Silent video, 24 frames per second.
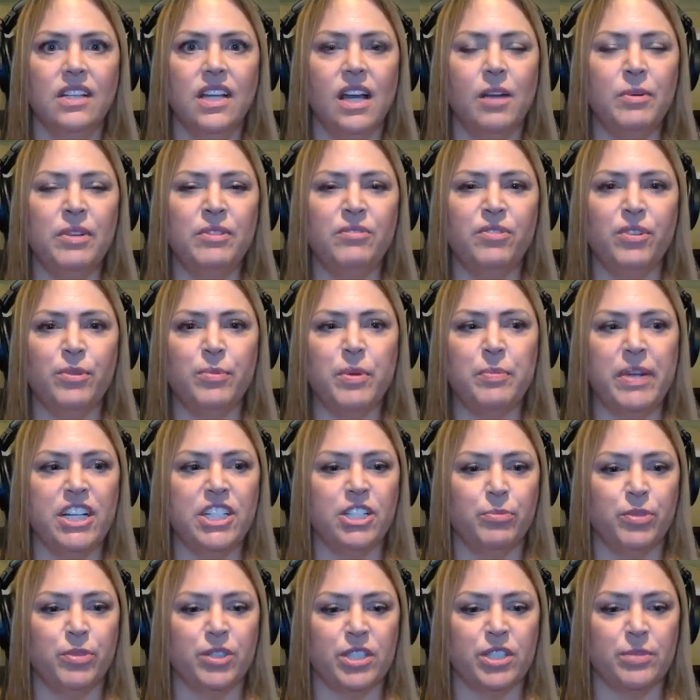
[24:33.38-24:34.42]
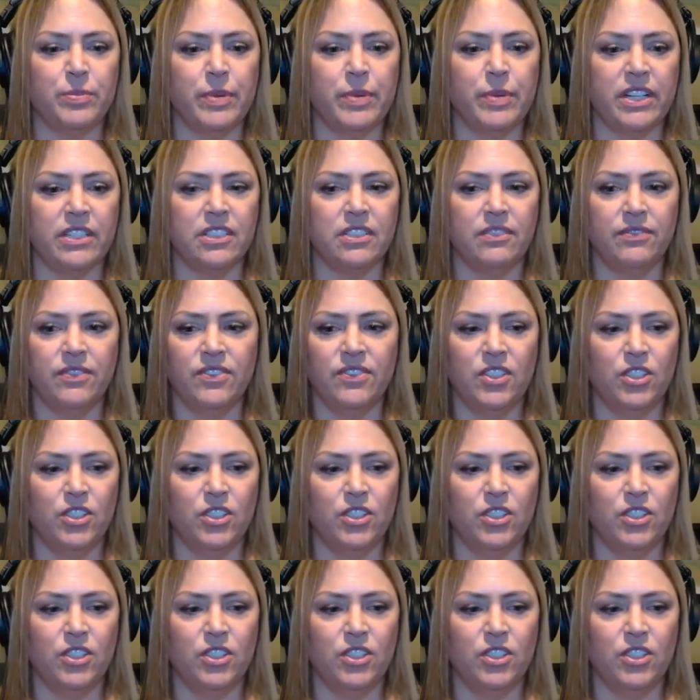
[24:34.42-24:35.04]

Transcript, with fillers: Yeah, I mean, from a patient perspective,